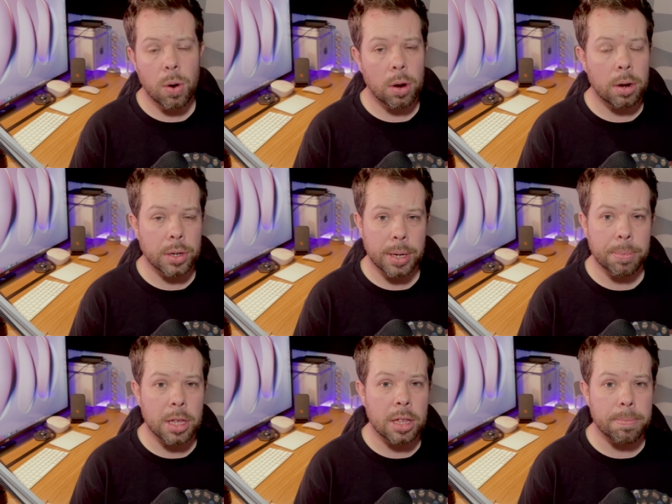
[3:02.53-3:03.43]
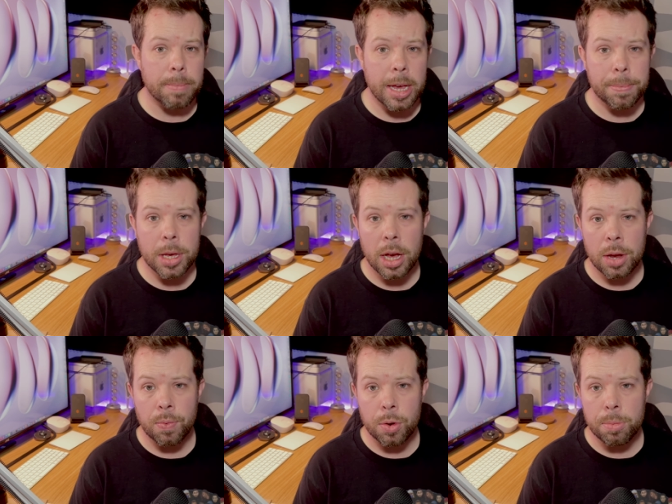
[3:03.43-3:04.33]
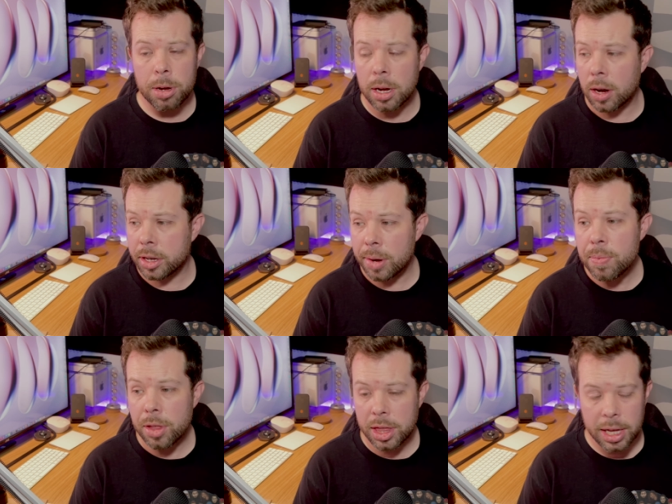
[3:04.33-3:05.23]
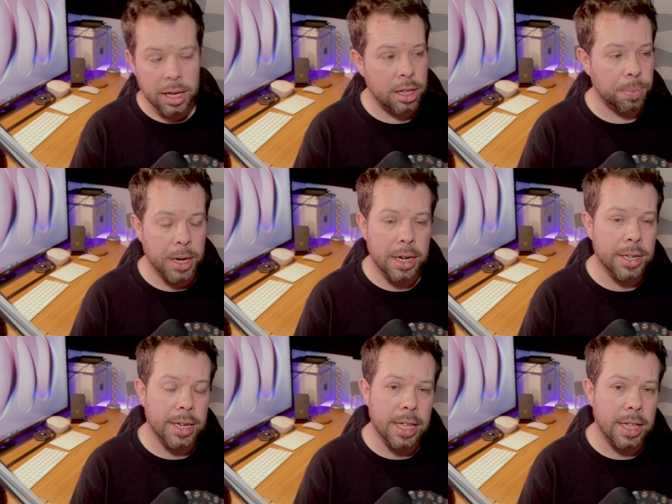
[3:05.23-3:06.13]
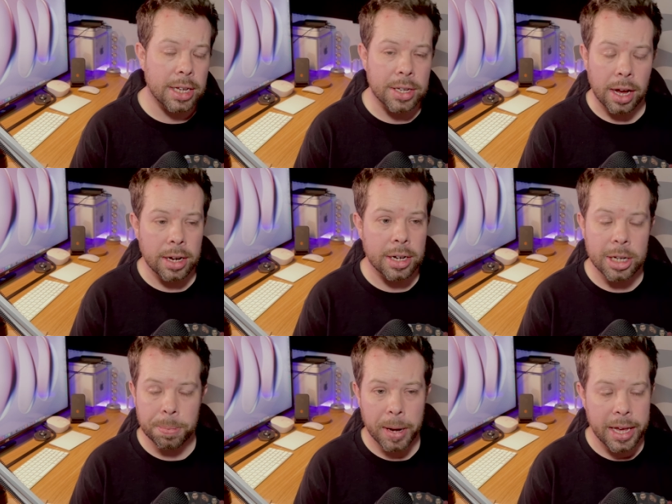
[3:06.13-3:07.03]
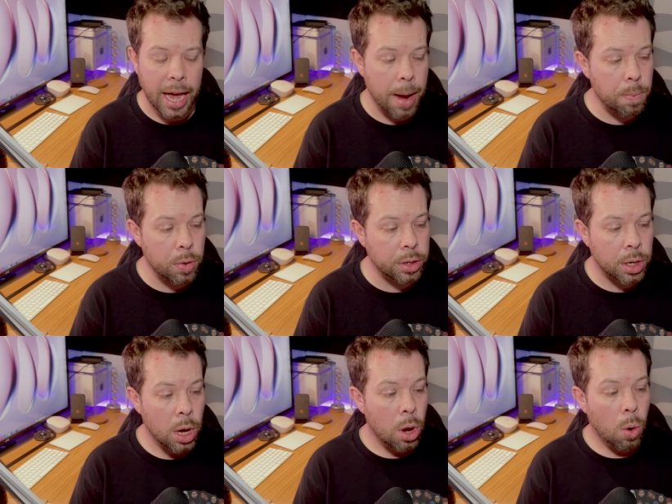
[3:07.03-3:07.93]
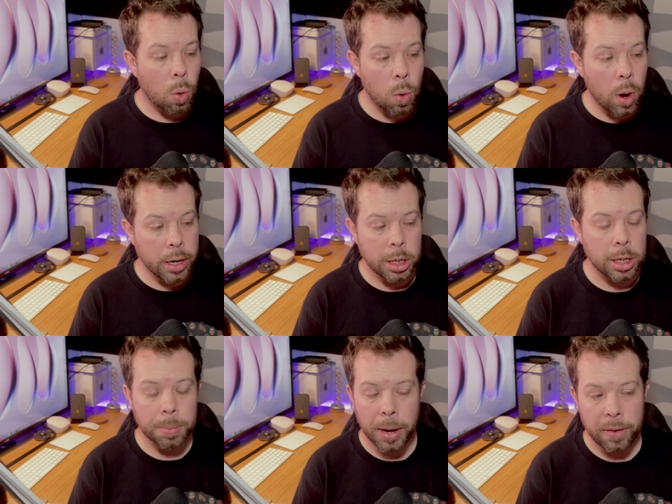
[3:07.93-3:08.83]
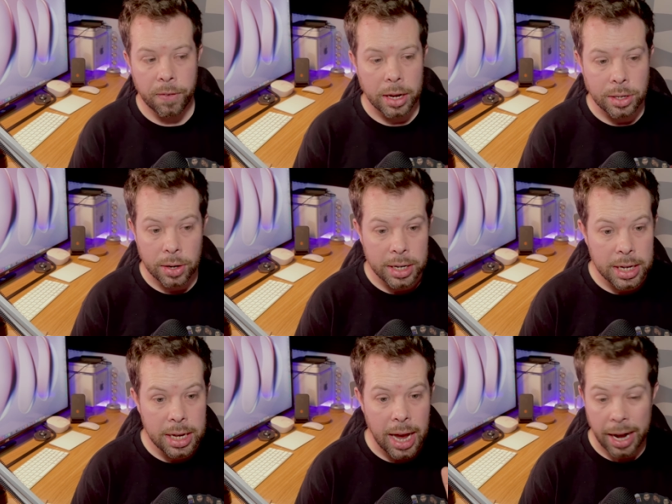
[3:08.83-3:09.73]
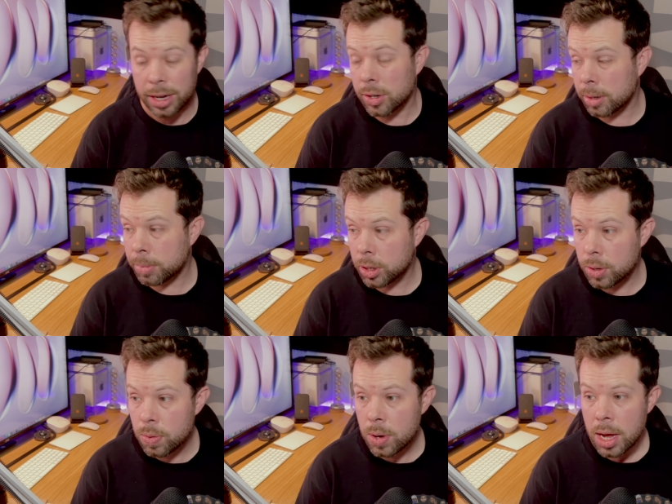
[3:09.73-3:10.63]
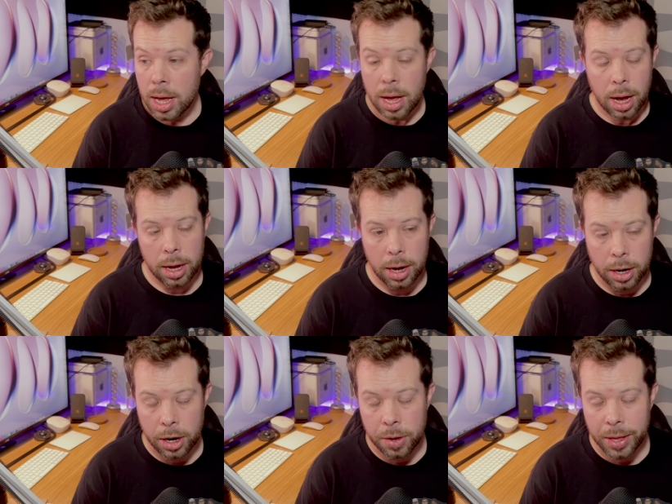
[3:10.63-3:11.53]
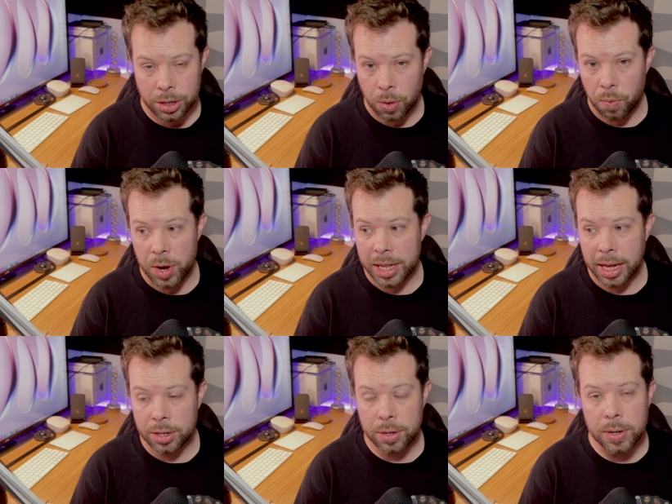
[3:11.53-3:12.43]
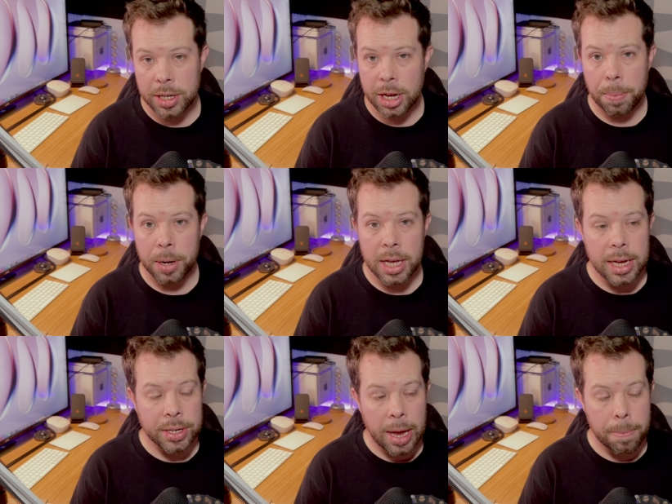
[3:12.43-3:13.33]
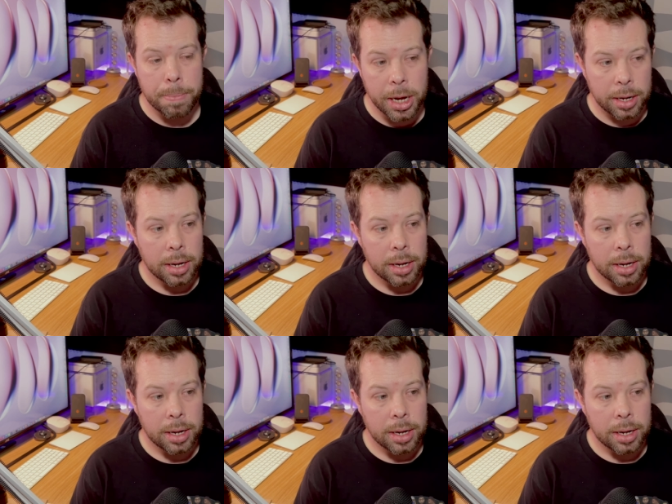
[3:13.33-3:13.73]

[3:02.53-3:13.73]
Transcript: on something that may be a rumor. I don't think that we're going to see these under display cameras or under display Face I D anytime soon. Uh, and I know that's not really that soon. It's a couple of years out, but